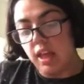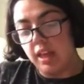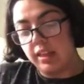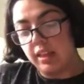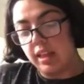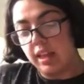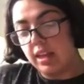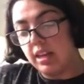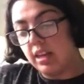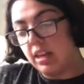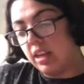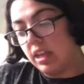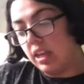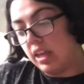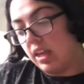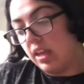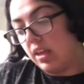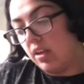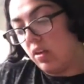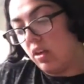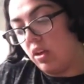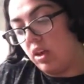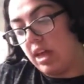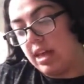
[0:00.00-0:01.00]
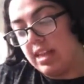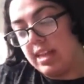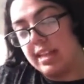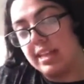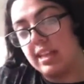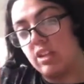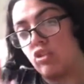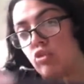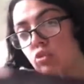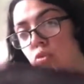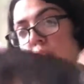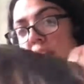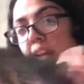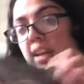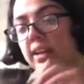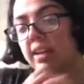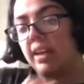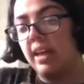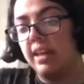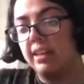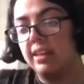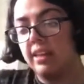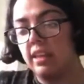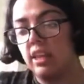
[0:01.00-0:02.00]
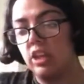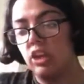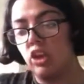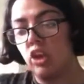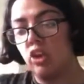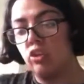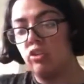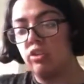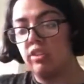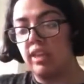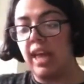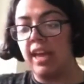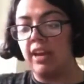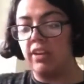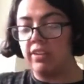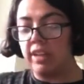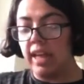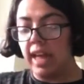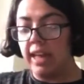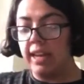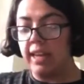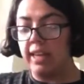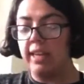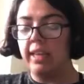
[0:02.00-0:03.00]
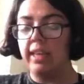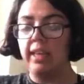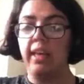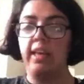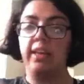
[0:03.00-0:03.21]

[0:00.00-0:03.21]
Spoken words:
Then there's a train there that you can go to Diagon Alley,